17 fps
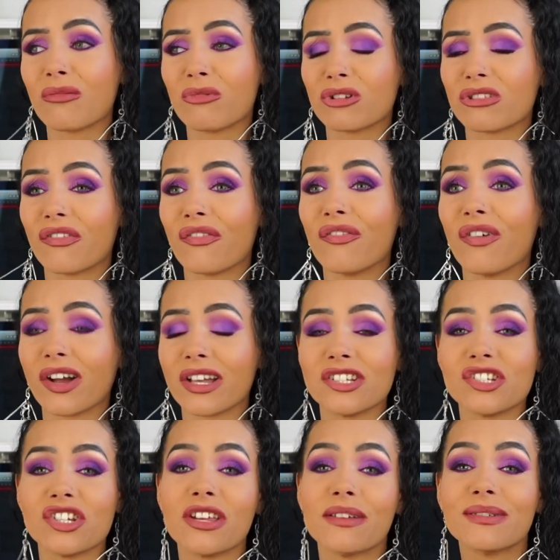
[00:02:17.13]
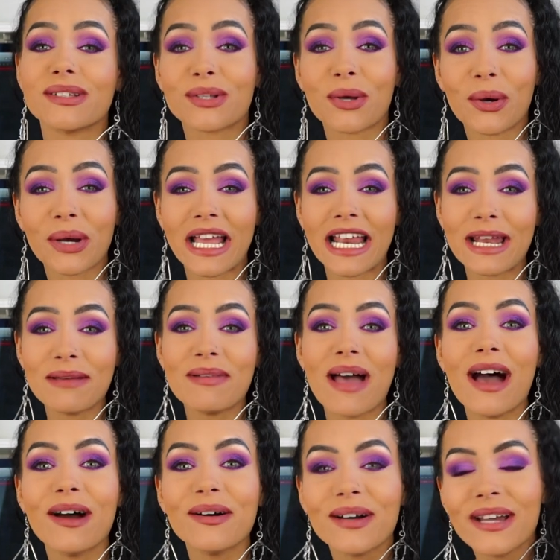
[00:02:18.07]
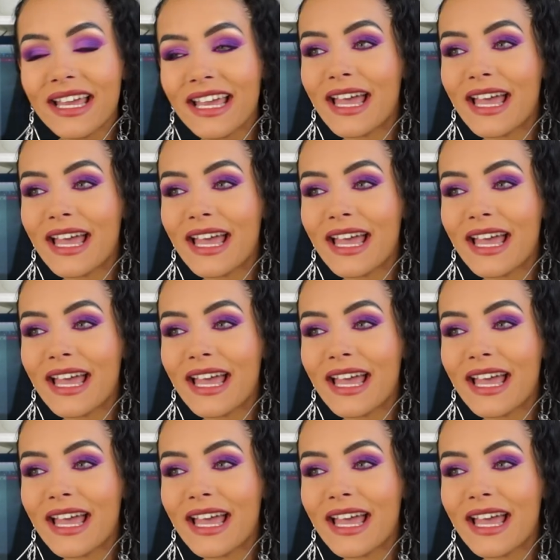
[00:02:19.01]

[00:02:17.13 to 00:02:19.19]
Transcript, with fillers: what the fuck is she even talking about?